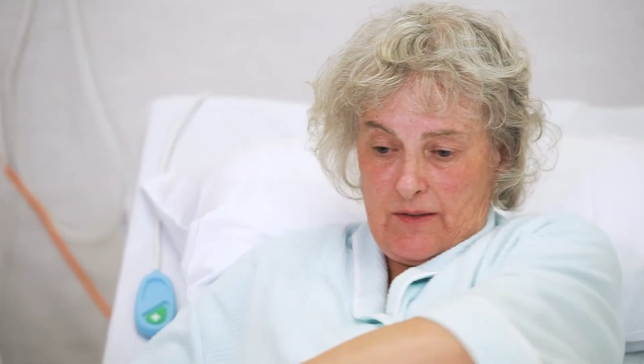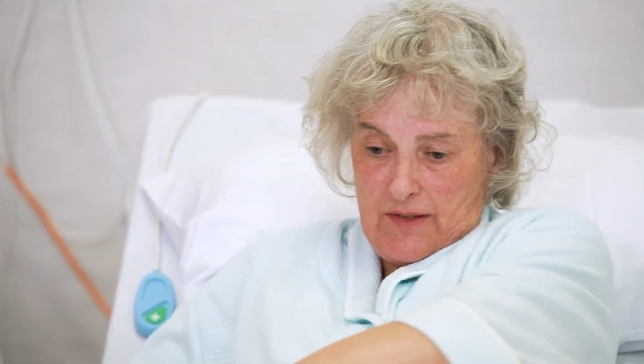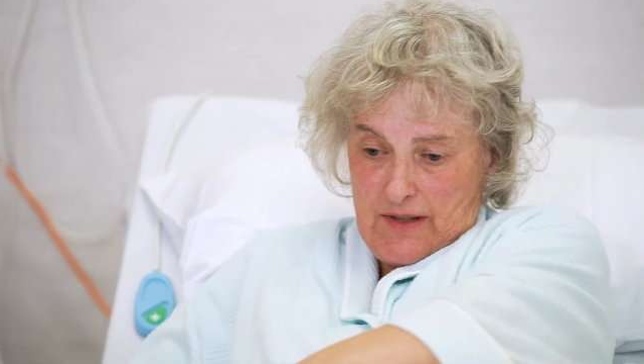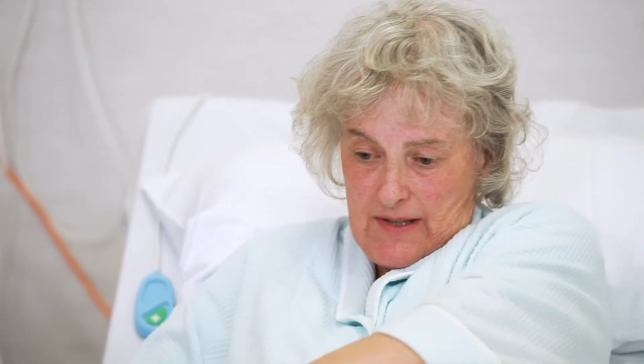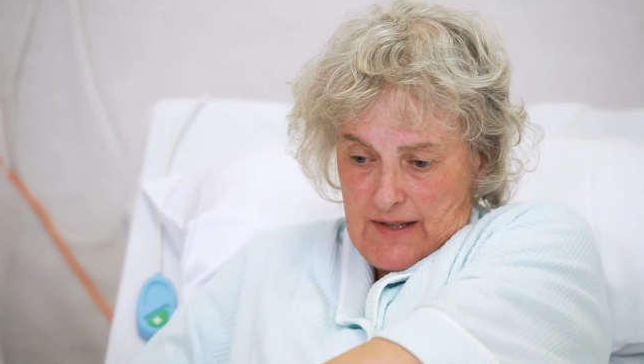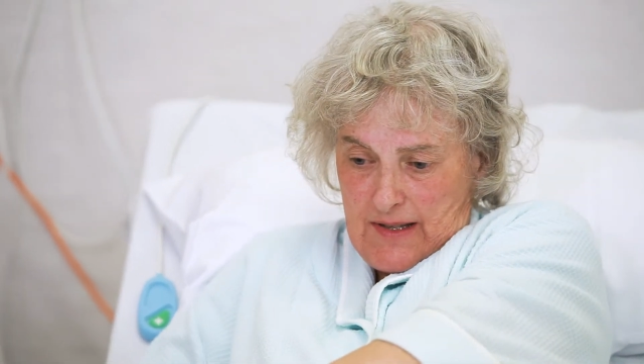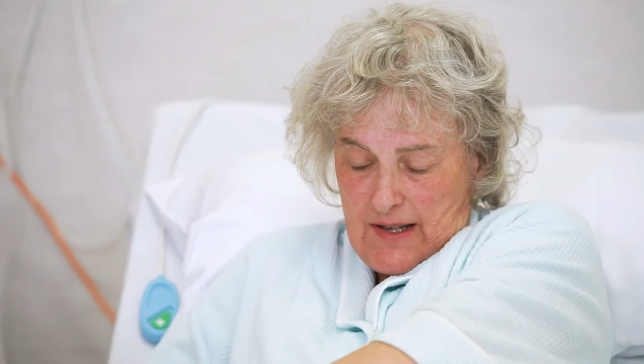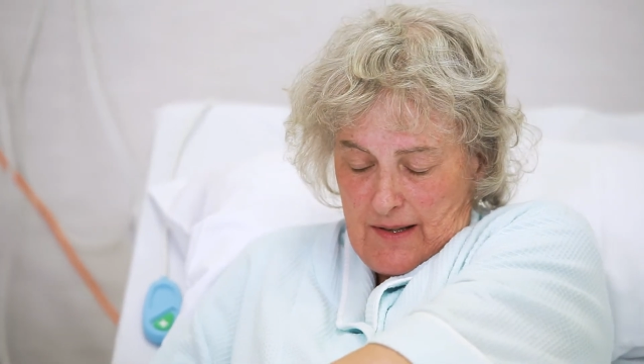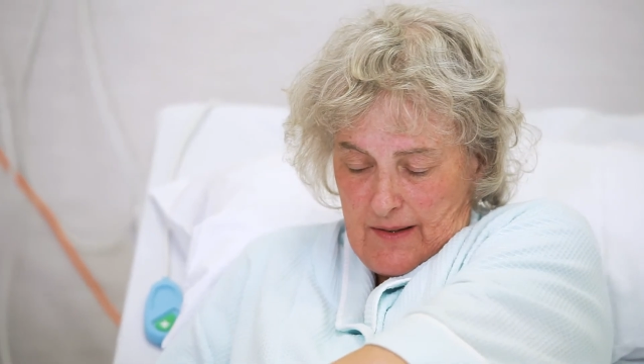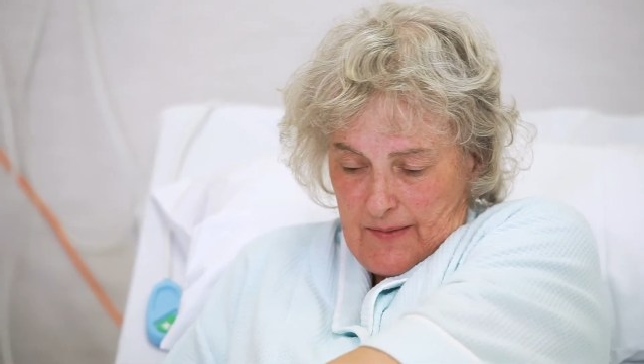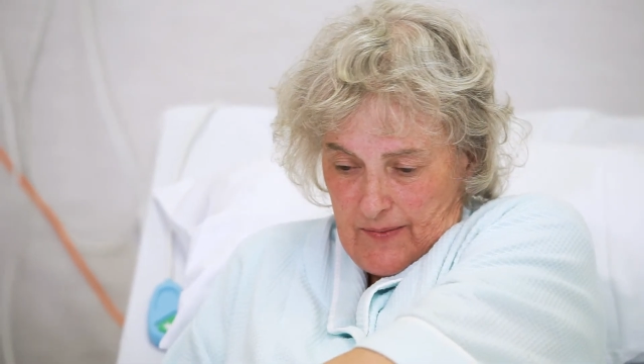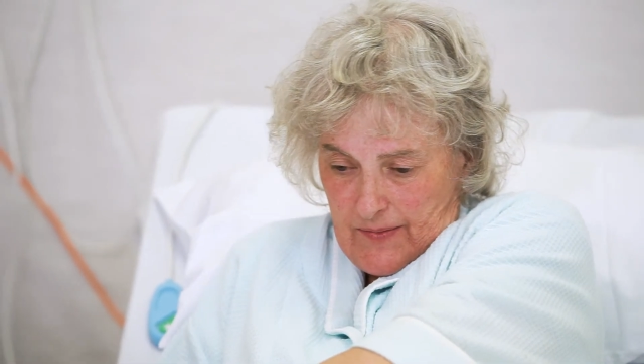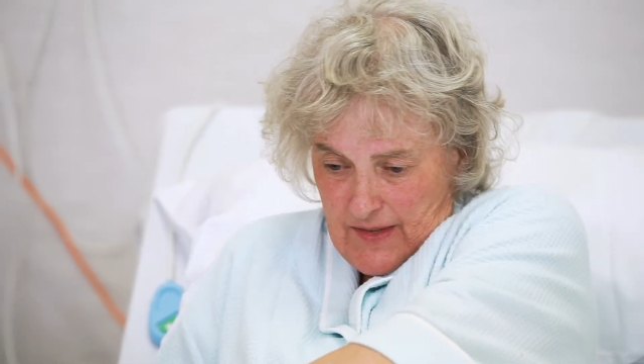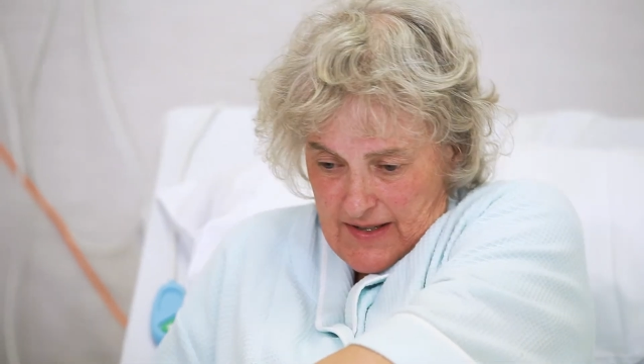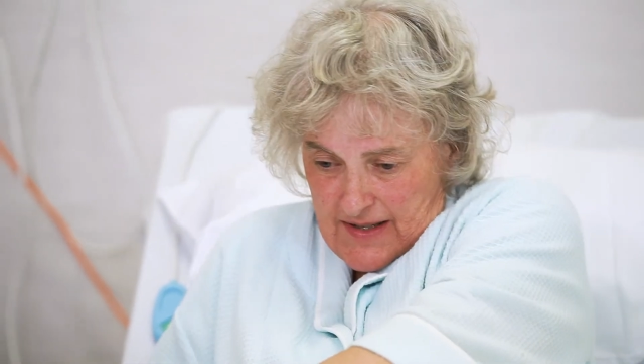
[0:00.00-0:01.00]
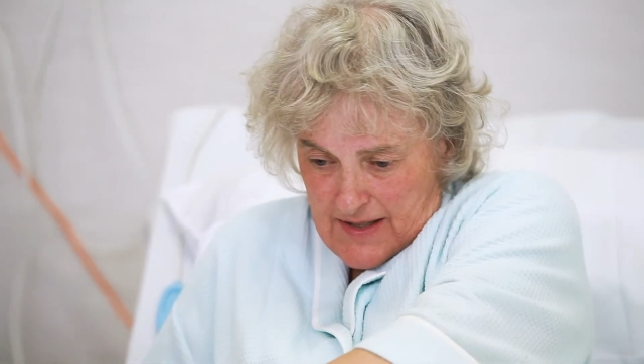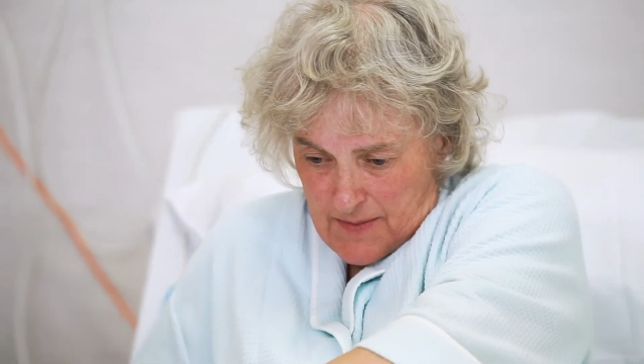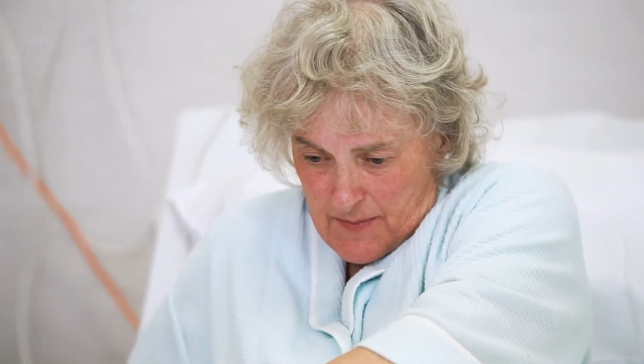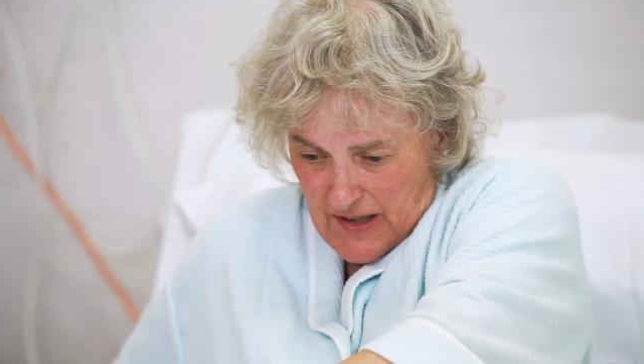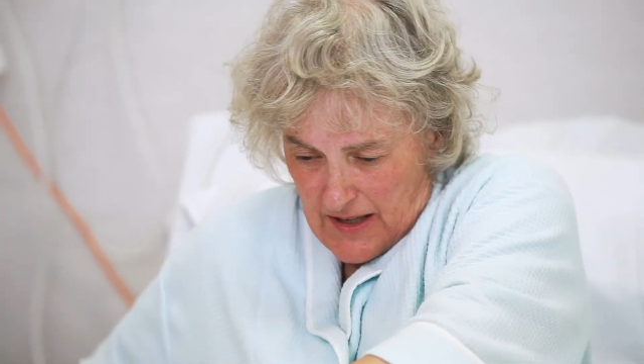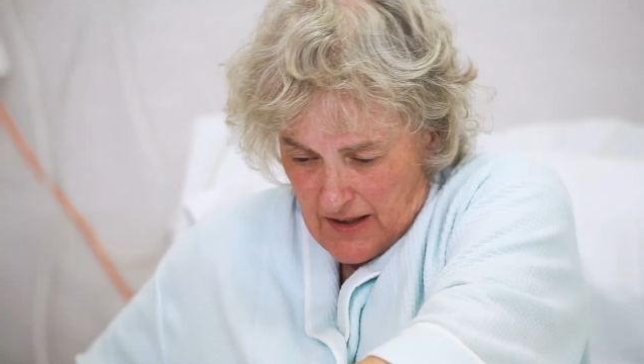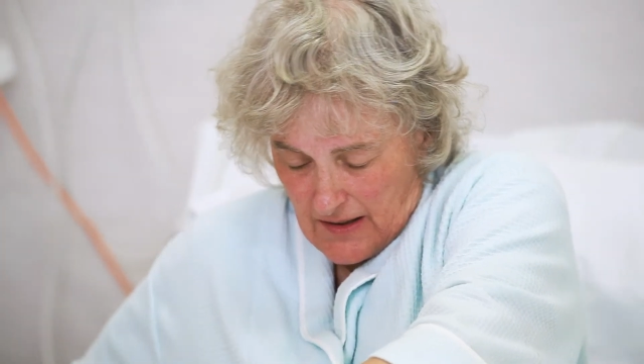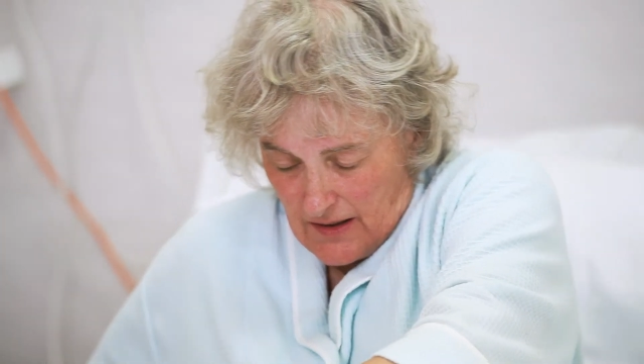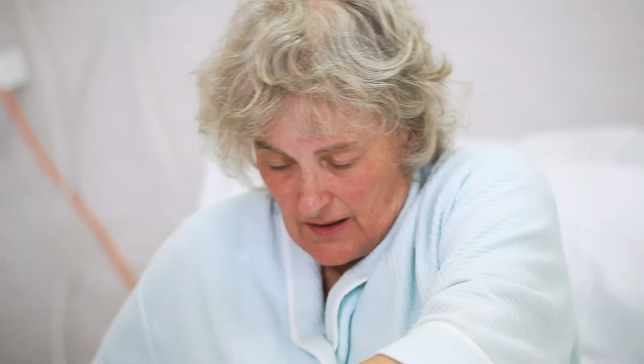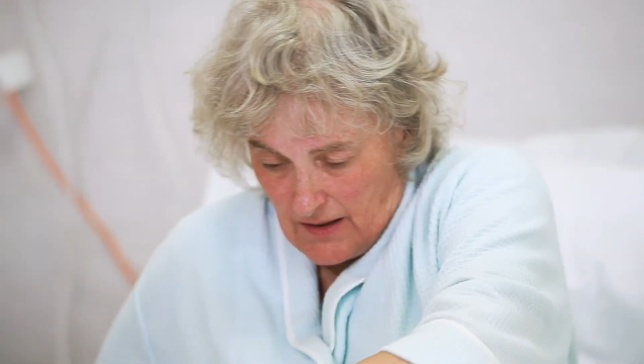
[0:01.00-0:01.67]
Just, just a minute.